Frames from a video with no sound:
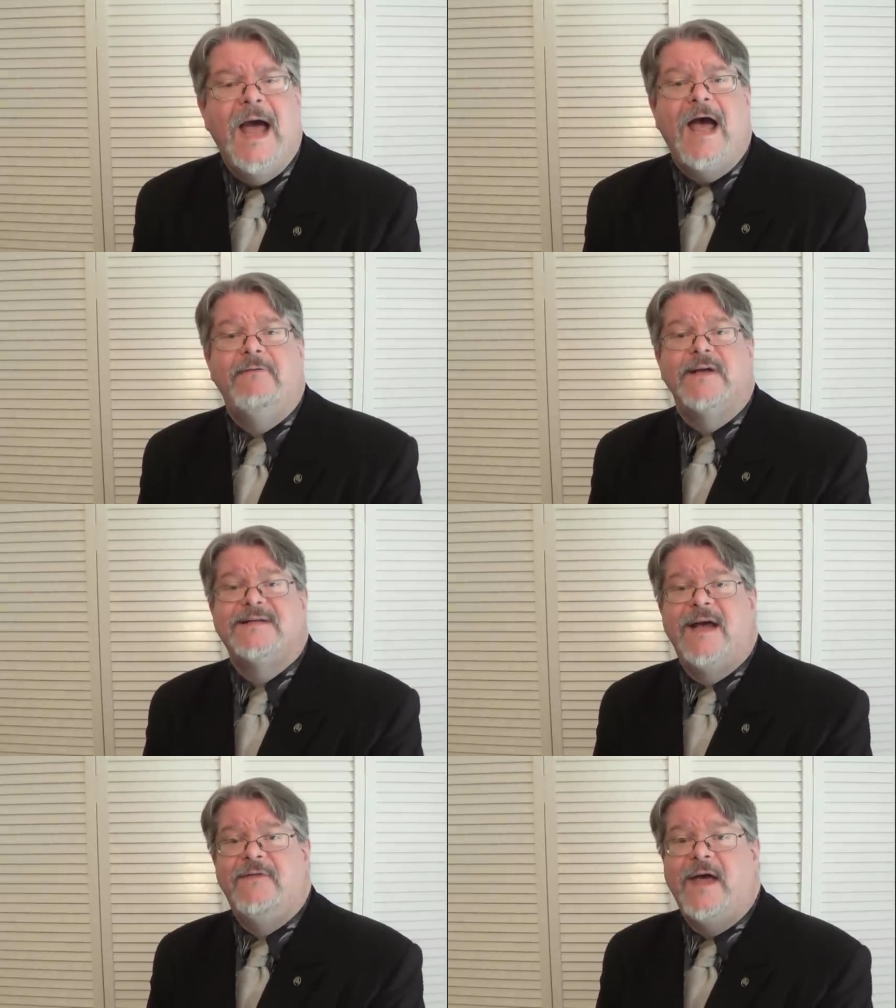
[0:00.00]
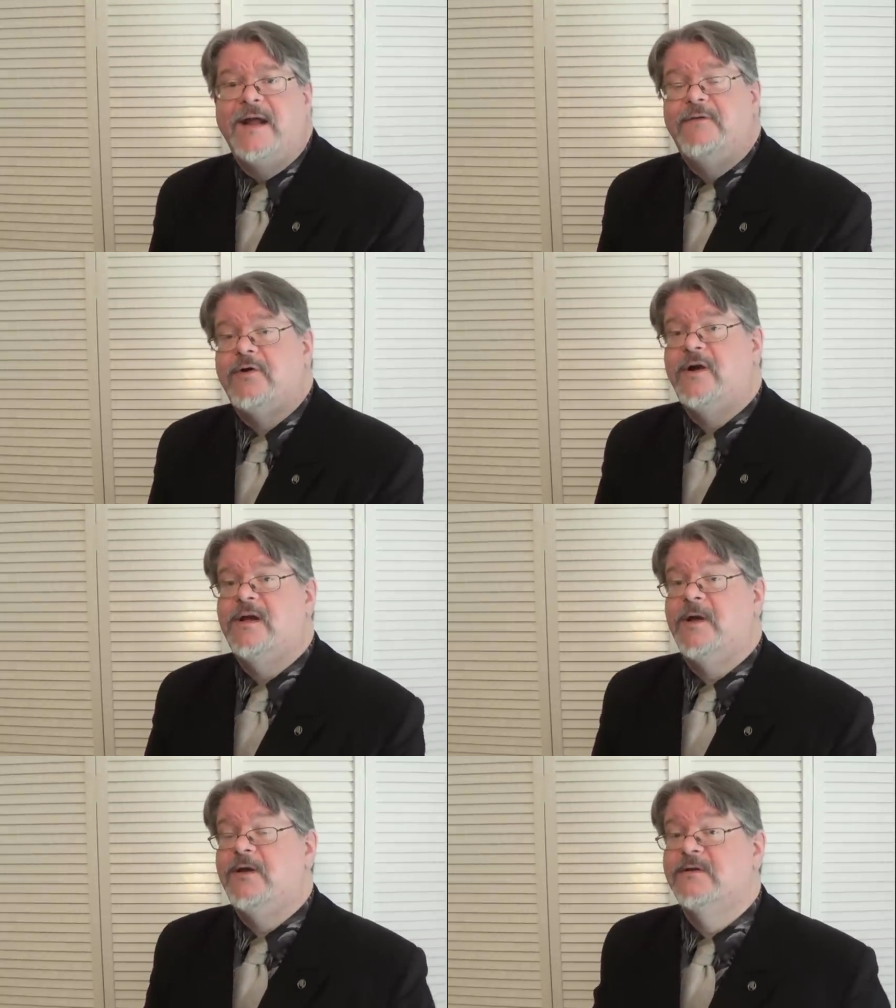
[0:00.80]
Having said that, if you're
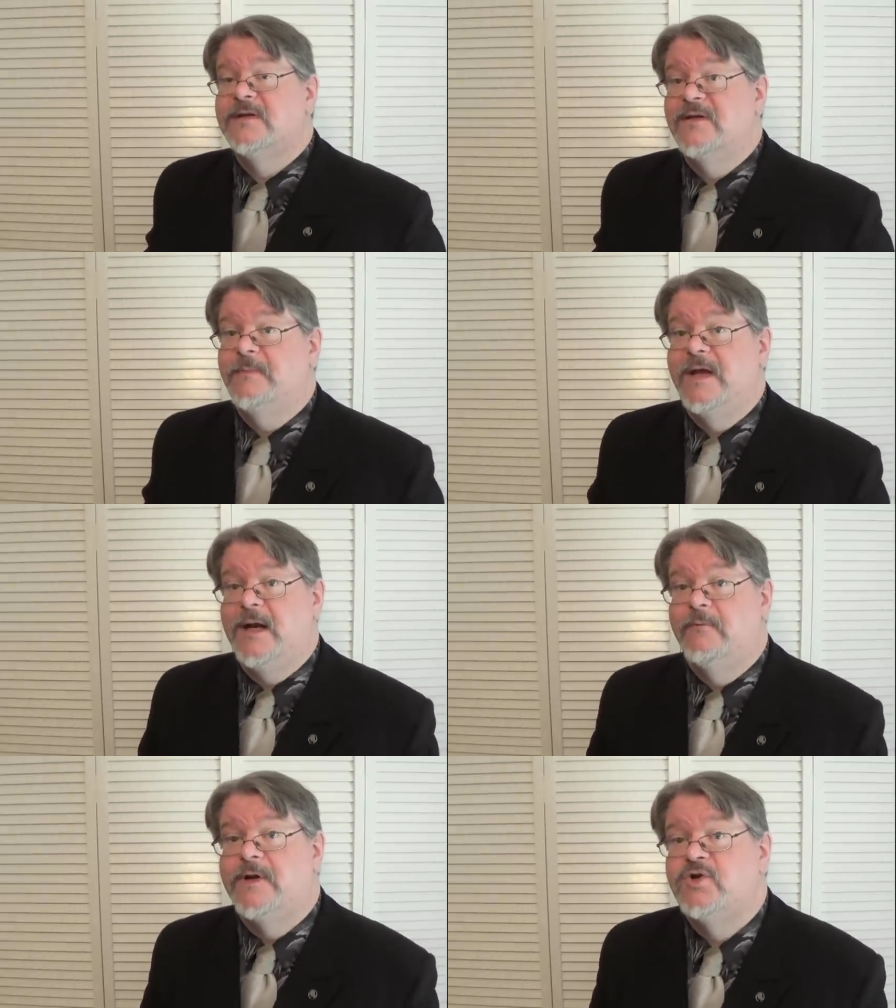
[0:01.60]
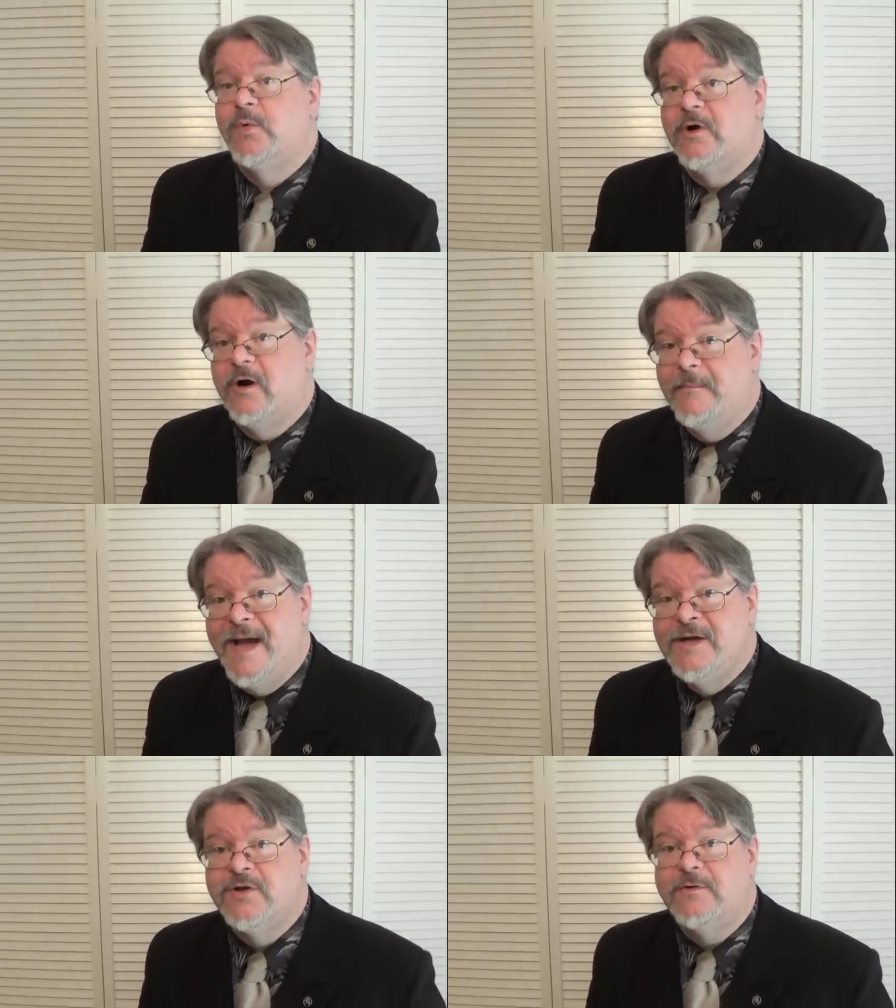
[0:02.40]
talking about using them in a ritual or a
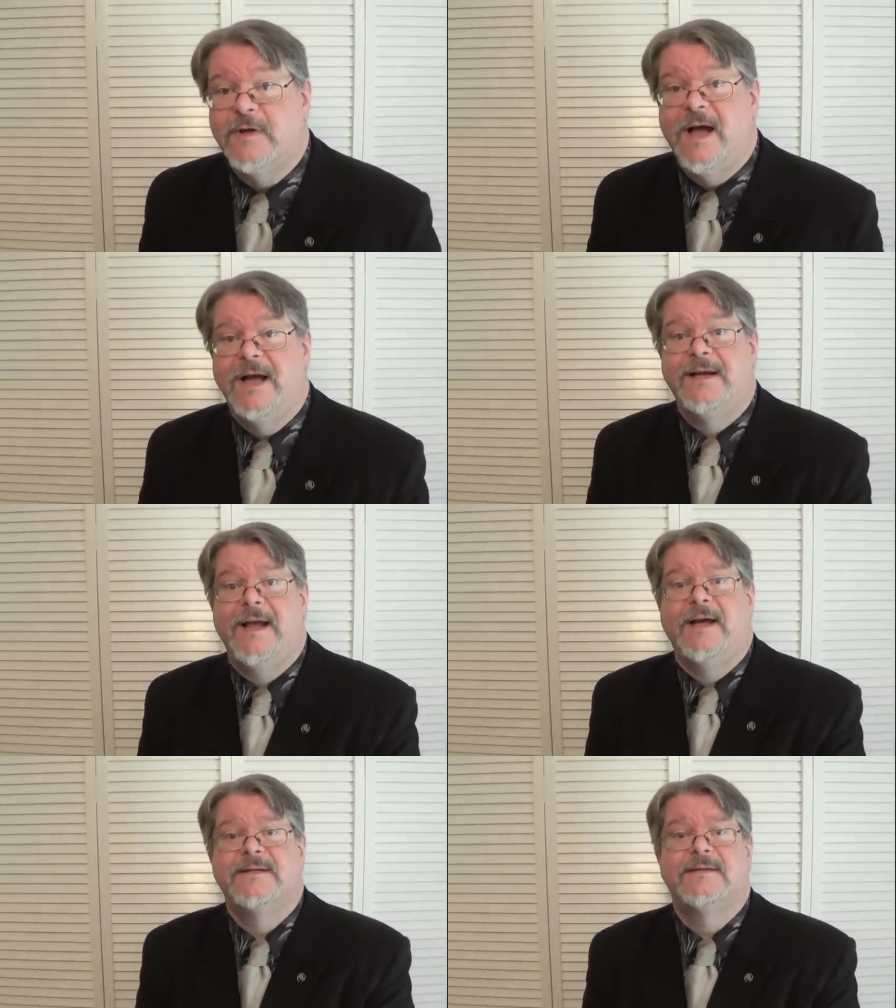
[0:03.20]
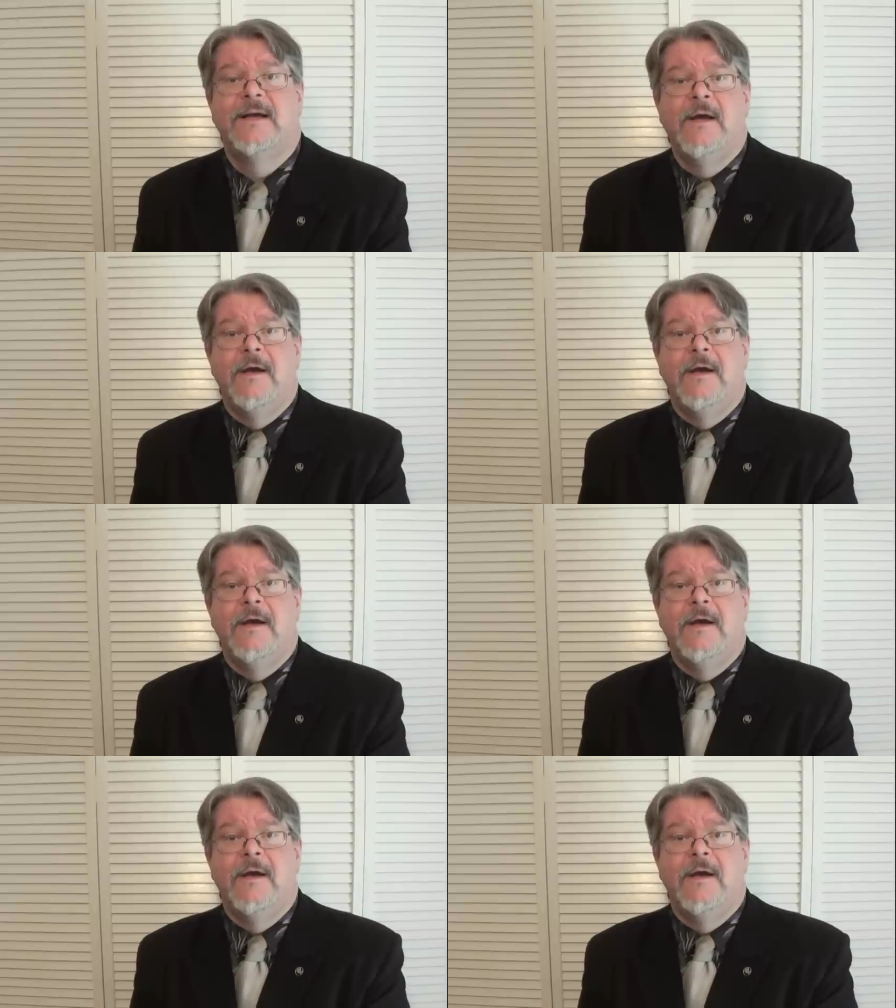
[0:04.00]
magical context,